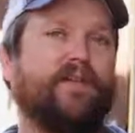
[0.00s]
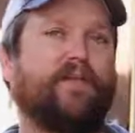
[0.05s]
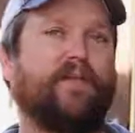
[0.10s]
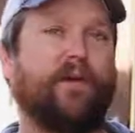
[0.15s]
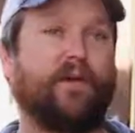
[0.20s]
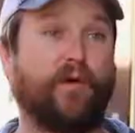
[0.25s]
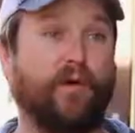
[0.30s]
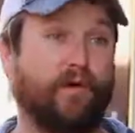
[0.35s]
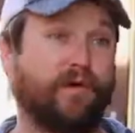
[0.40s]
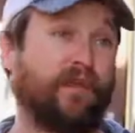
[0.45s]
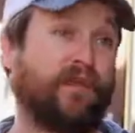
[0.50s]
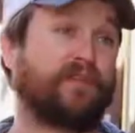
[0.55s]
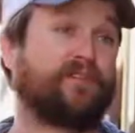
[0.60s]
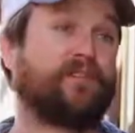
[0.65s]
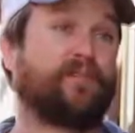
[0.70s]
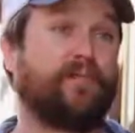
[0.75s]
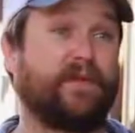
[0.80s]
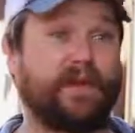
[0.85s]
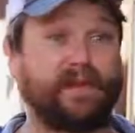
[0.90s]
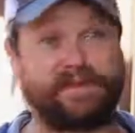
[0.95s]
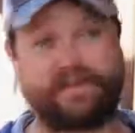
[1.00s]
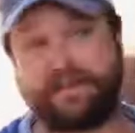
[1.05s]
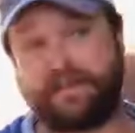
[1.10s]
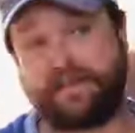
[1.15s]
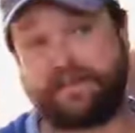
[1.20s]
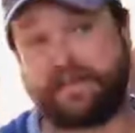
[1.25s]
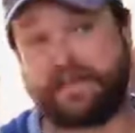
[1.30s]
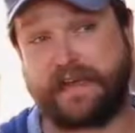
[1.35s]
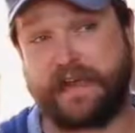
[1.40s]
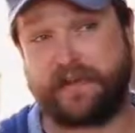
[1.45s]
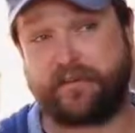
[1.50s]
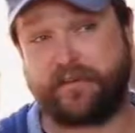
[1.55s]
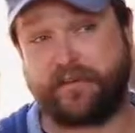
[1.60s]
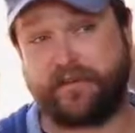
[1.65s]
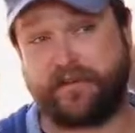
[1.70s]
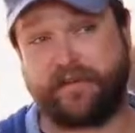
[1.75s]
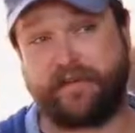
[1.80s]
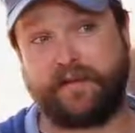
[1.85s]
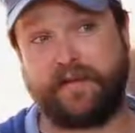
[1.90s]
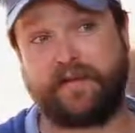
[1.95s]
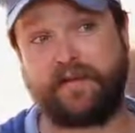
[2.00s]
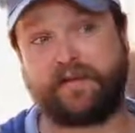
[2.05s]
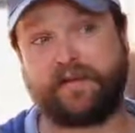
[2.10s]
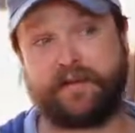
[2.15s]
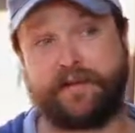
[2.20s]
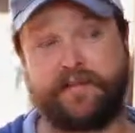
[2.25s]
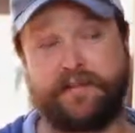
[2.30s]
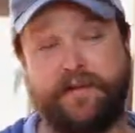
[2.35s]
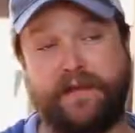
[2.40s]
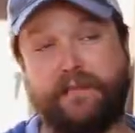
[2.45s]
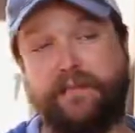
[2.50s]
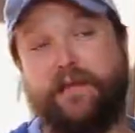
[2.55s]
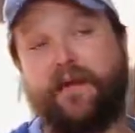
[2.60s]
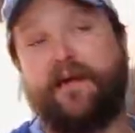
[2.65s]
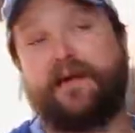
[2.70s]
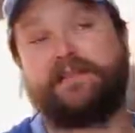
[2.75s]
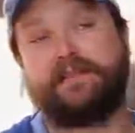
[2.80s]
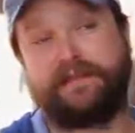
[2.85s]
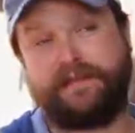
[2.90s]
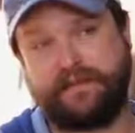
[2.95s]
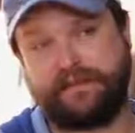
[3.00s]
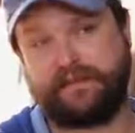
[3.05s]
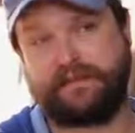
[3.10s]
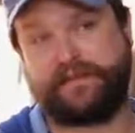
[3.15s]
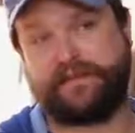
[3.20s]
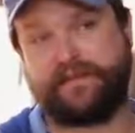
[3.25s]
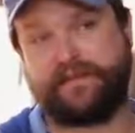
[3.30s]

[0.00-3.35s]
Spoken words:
what whole cluster brings to the table is going to be a positive